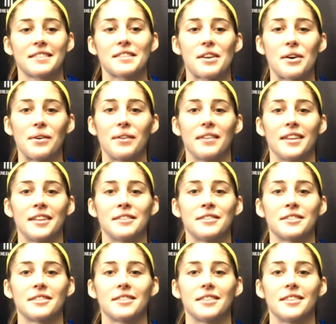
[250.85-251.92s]
so that's
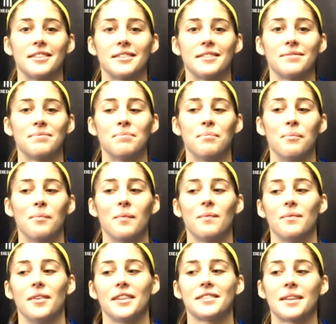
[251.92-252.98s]

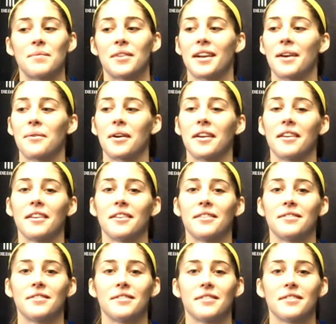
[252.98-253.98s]
something I want to do.